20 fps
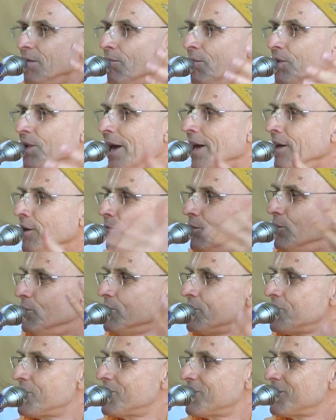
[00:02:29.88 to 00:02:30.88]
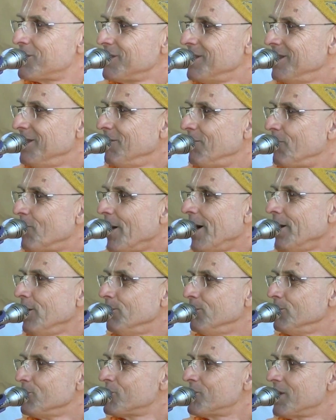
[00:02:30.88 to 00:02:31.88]
But animals, for
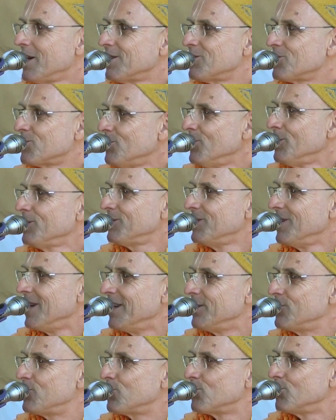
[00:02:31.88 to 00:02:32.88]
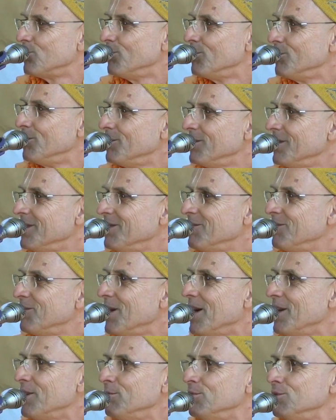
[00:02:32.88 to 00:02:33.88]
animals that's not natural.
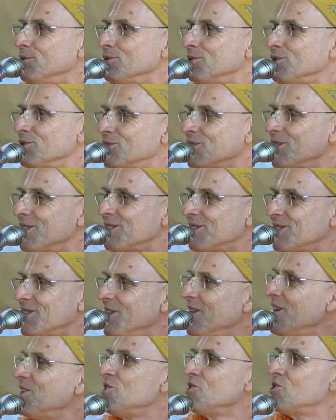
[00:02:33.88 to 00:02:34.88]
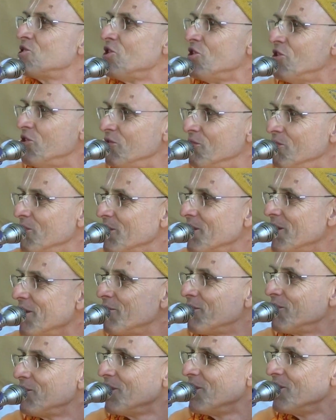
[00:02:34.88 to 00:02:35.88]
Animals just let it go
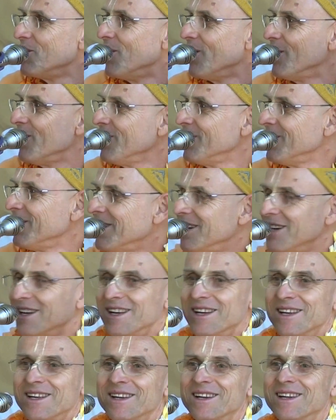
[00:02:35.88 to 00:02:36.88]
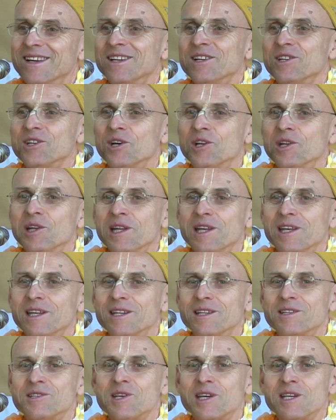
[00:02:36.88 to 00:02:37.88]
wherever they are.
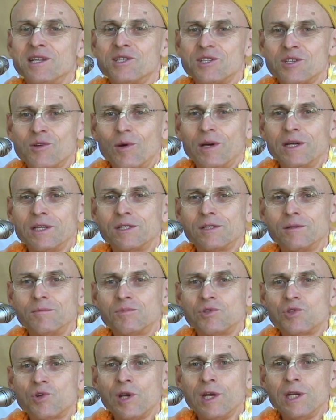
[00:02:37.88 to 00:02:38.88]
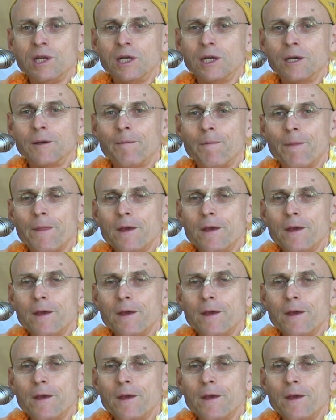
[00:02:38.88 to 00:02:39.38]
And it takes quite some training.